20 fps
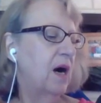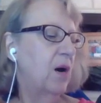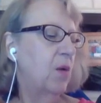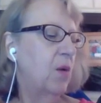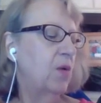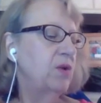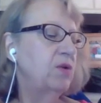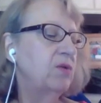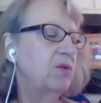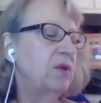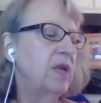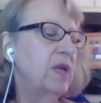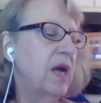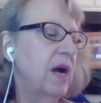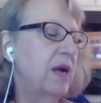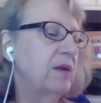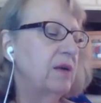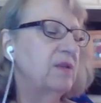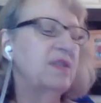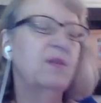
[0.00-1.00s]
or you could
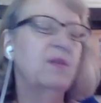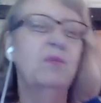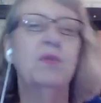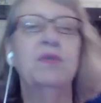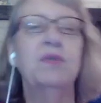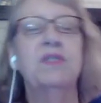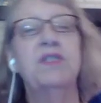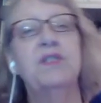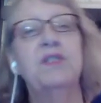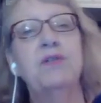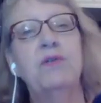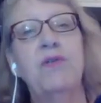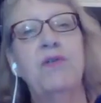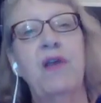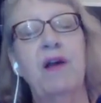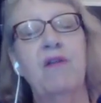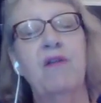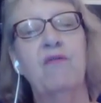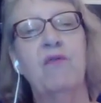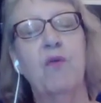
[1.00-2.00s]
hire someone to do
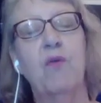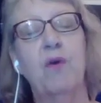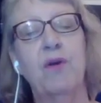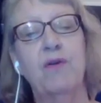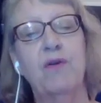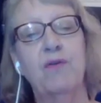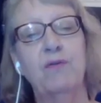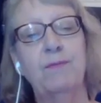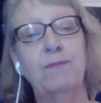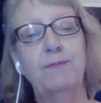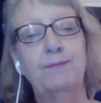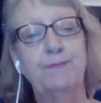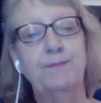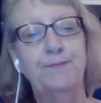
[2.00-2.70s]
that for you.